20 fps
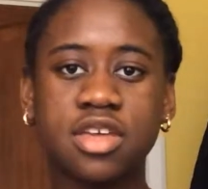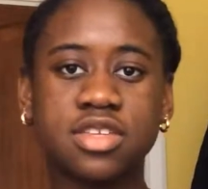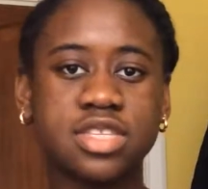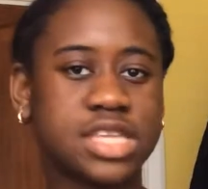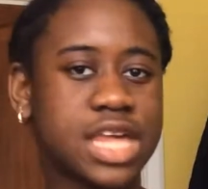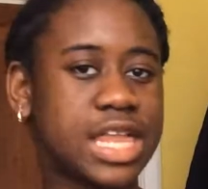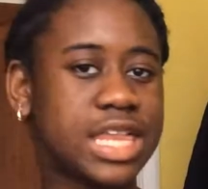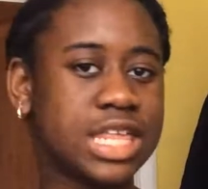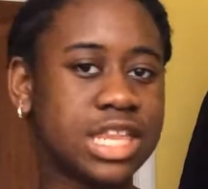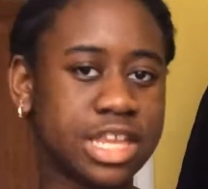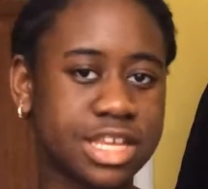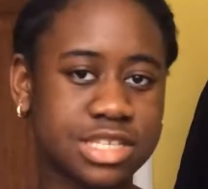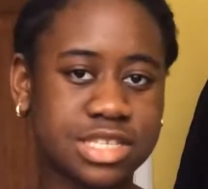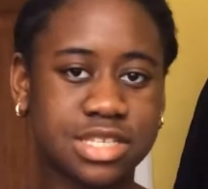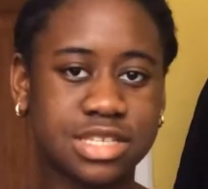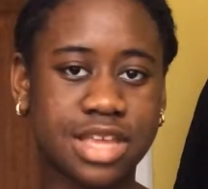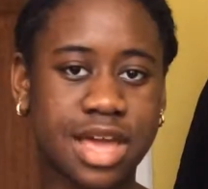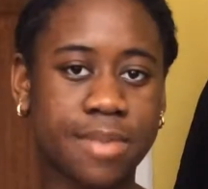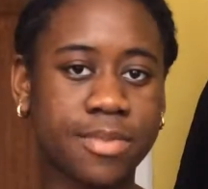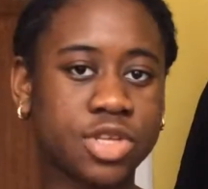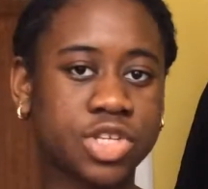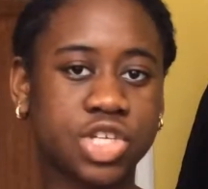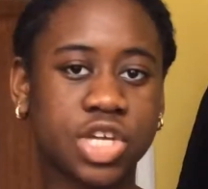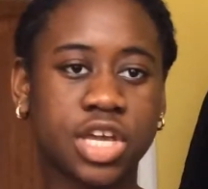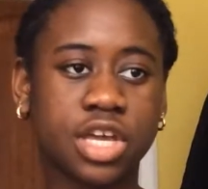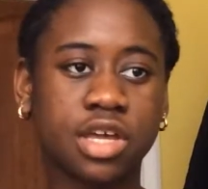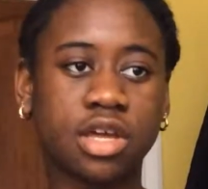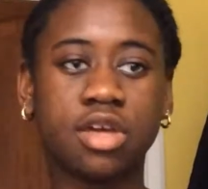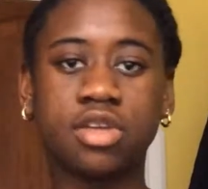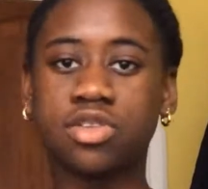Slightly less
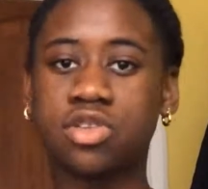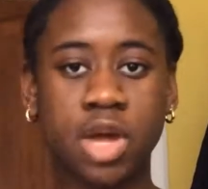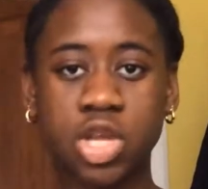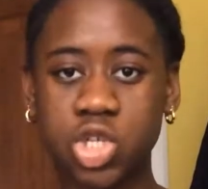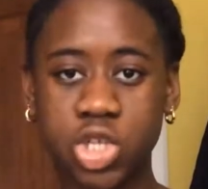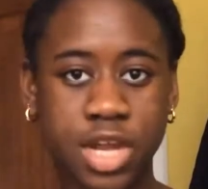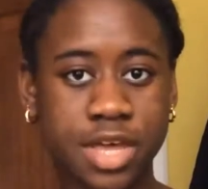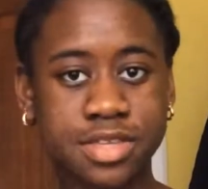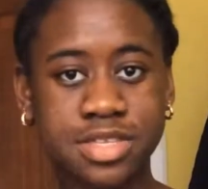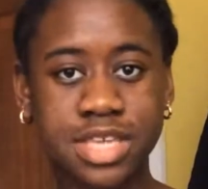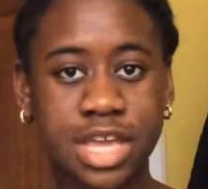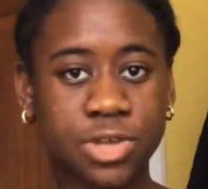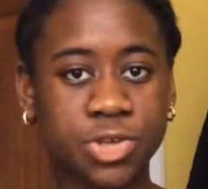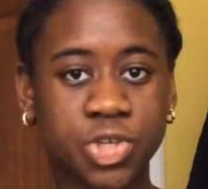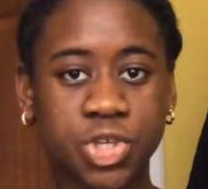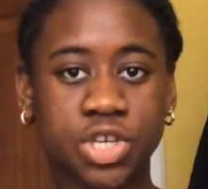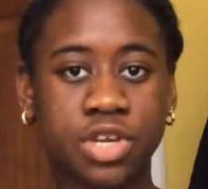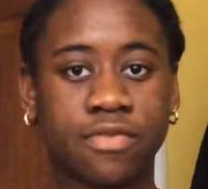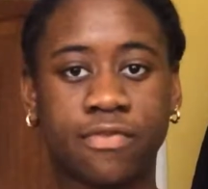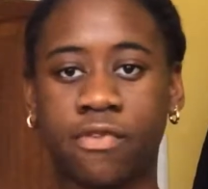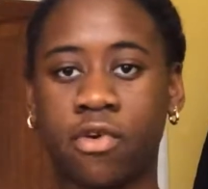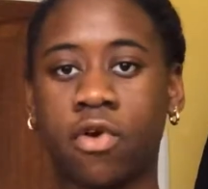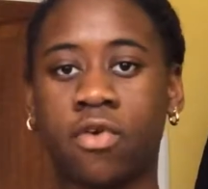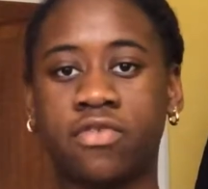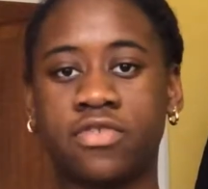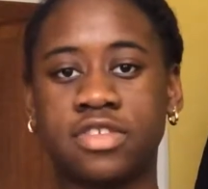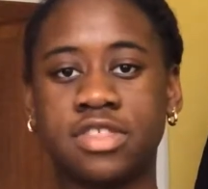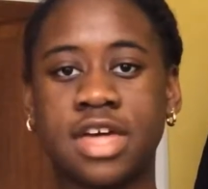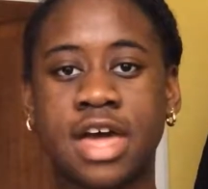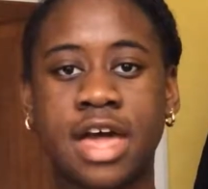damaging, much less tension
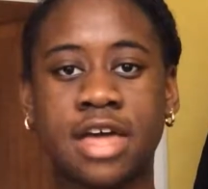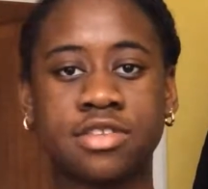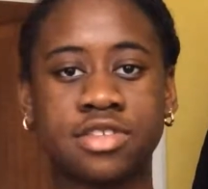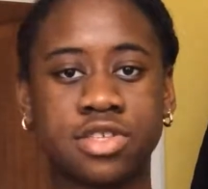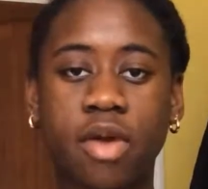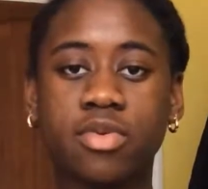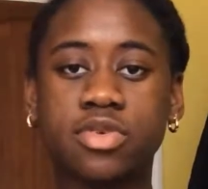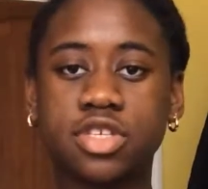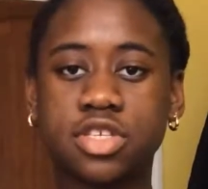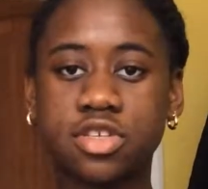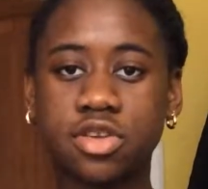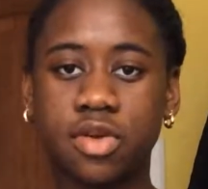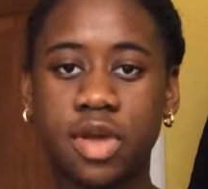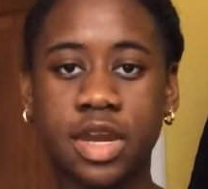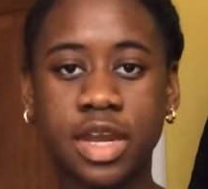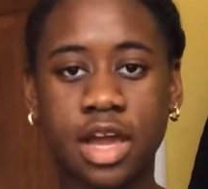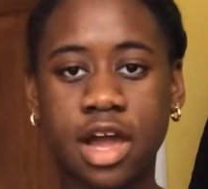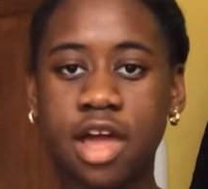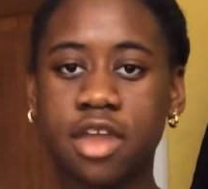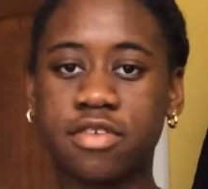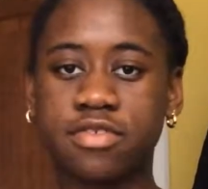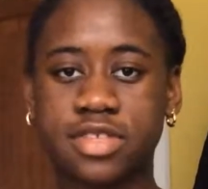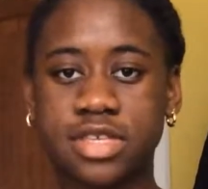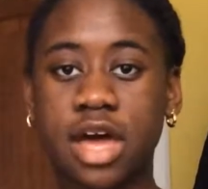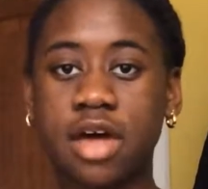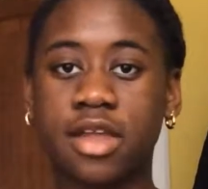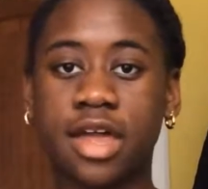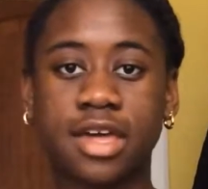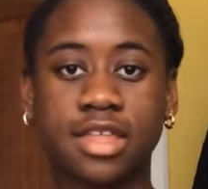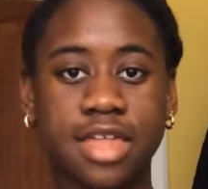involved there. If I were to do any kind of
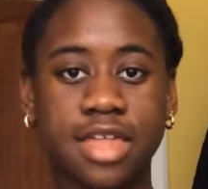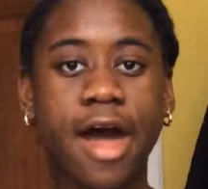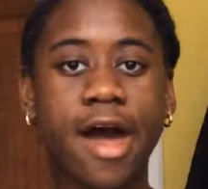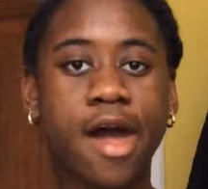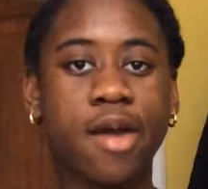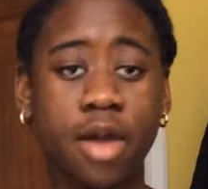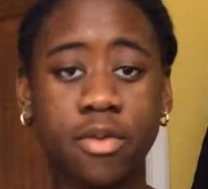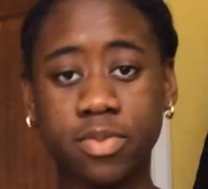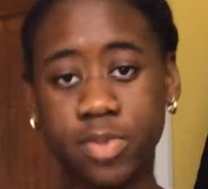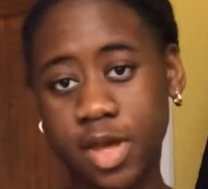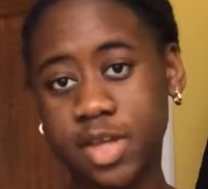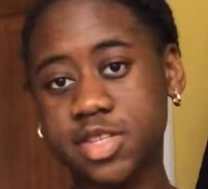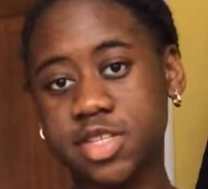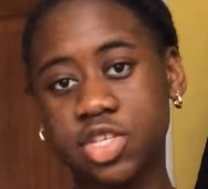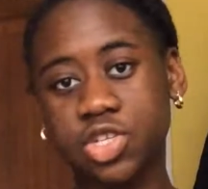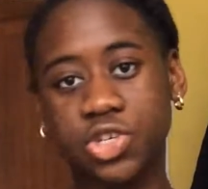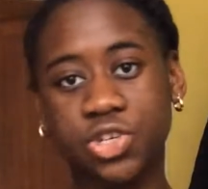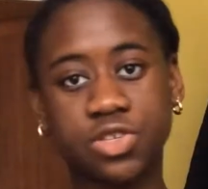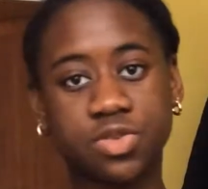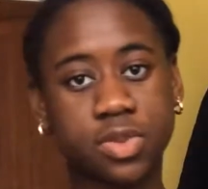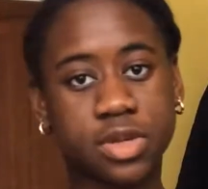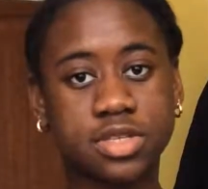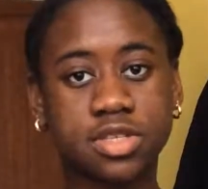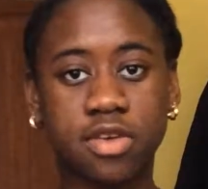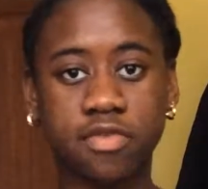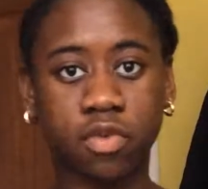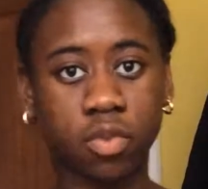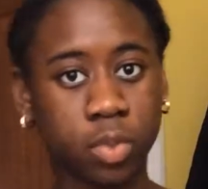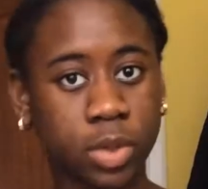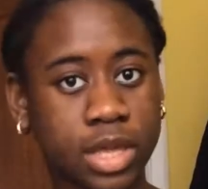style that, I would personally choose
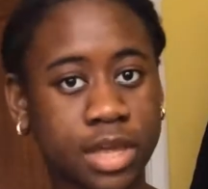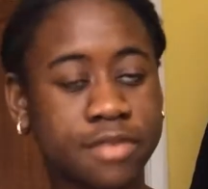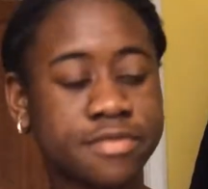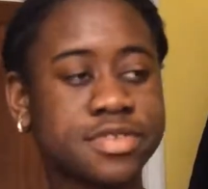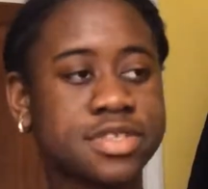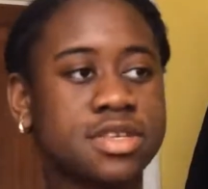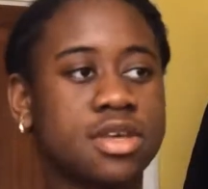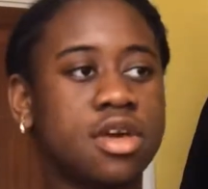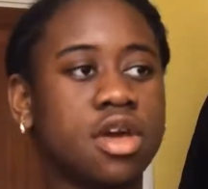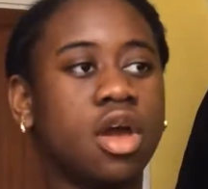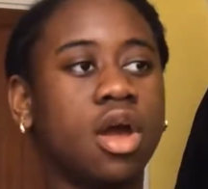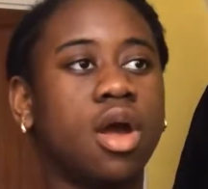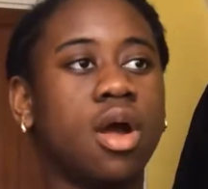wigs over weaves.